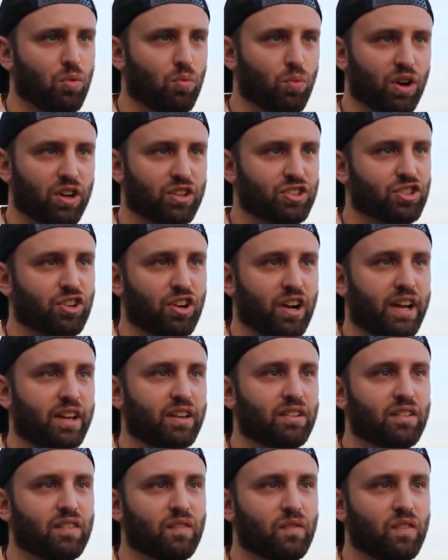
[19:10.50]
Works
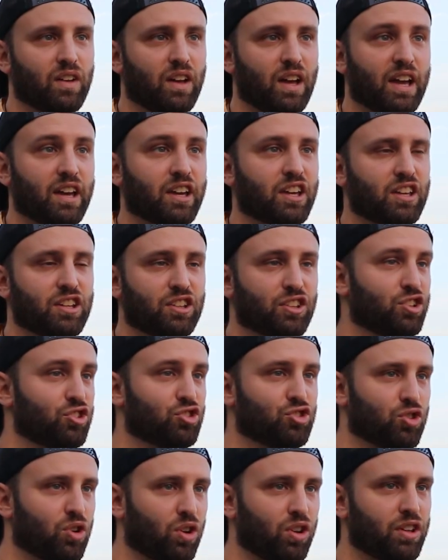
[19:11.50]
great. I can
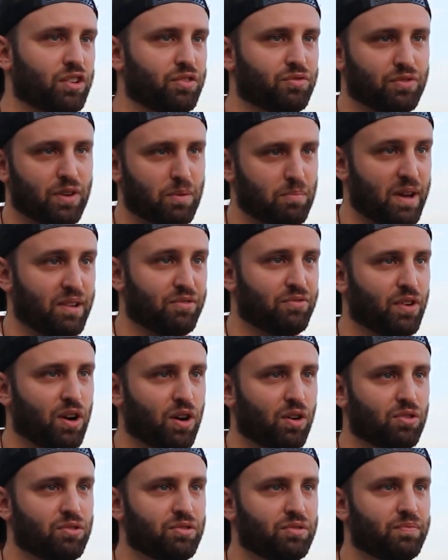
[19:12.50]
control it from my
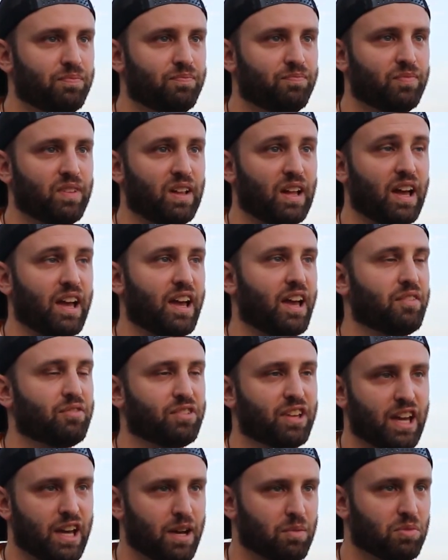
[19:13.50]
phone. I
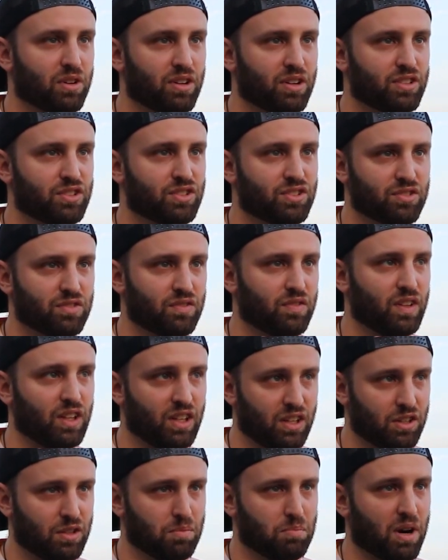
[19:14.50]
have cameras
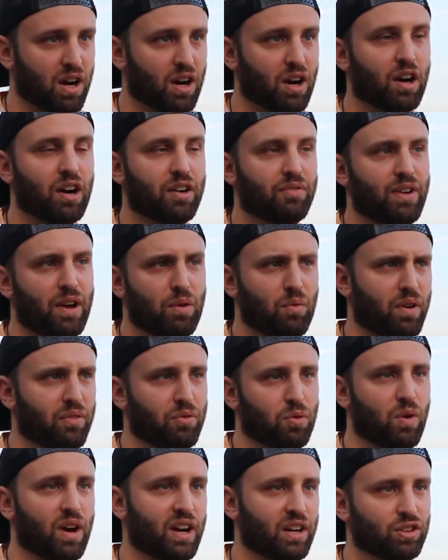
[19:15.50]
in the bar if I
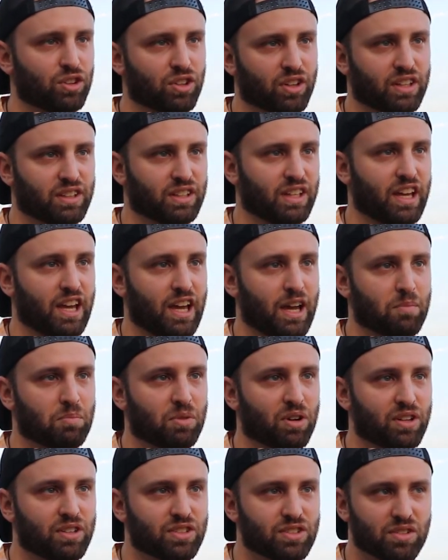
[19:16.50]
ever wanted to look at the
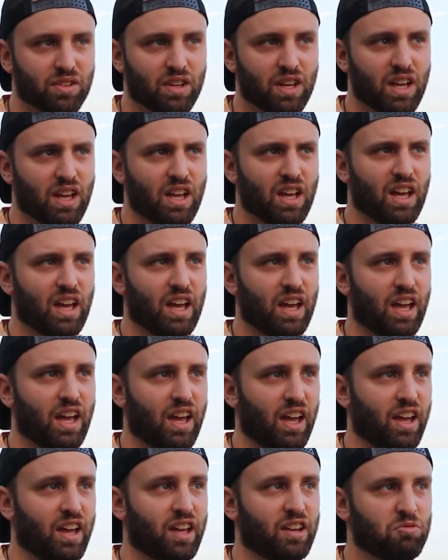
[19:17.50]
cameras.
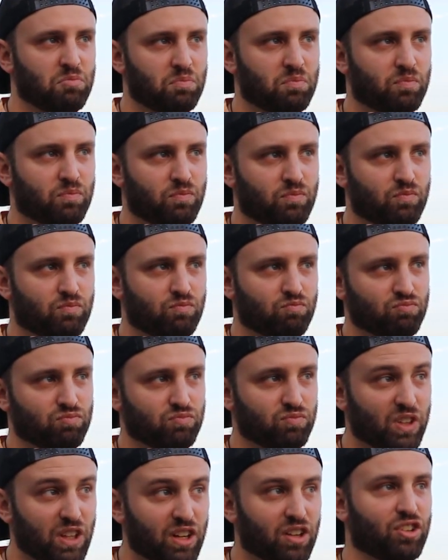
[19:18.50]
And
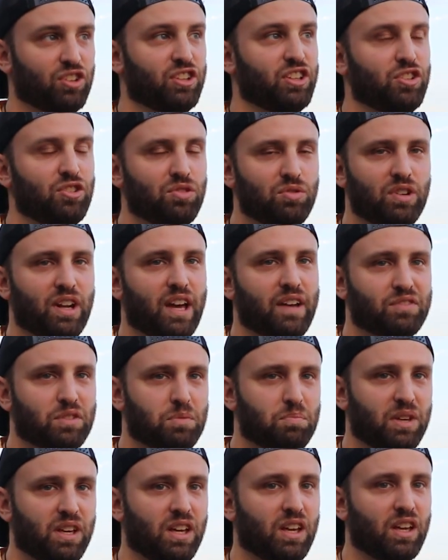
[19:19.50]
literally you would have
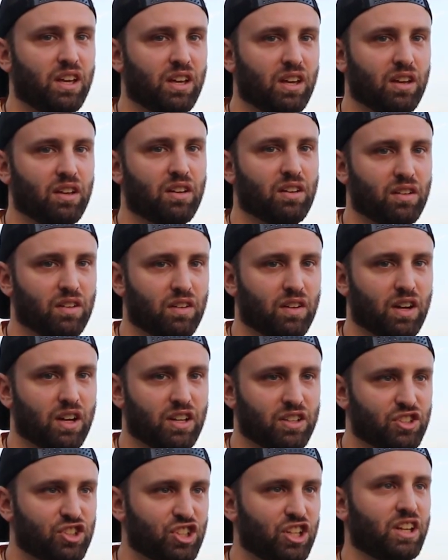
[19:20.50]
to be
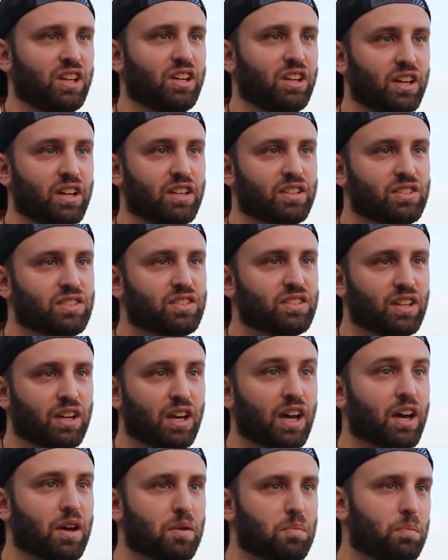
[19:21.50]
a genius
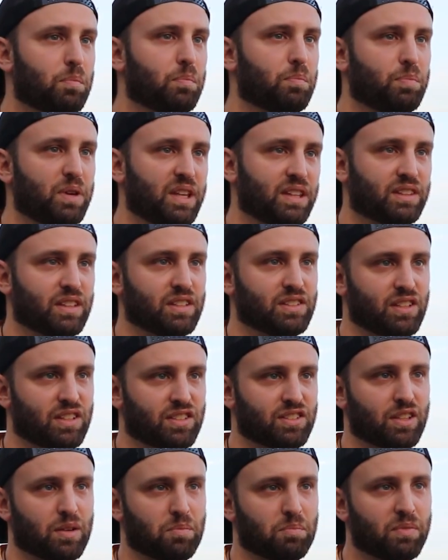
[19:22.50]
to beat the
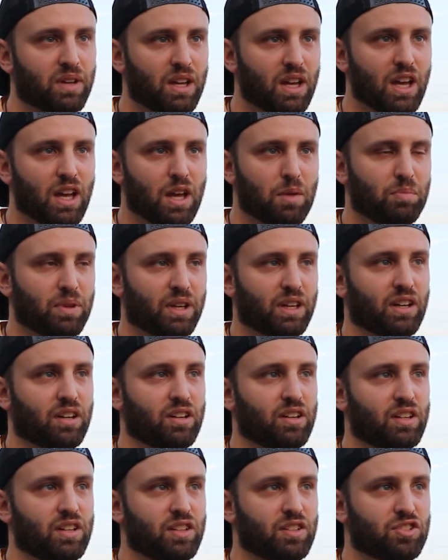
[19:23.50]
system,
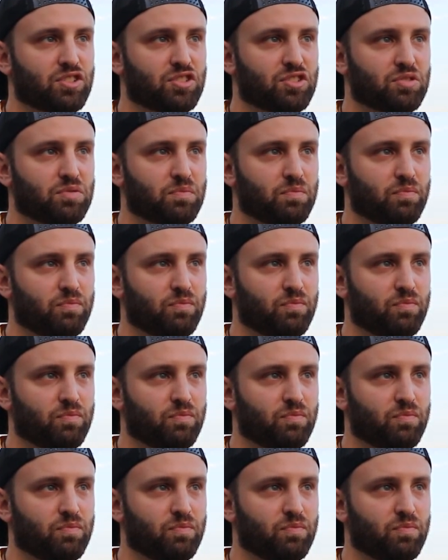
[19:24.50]
because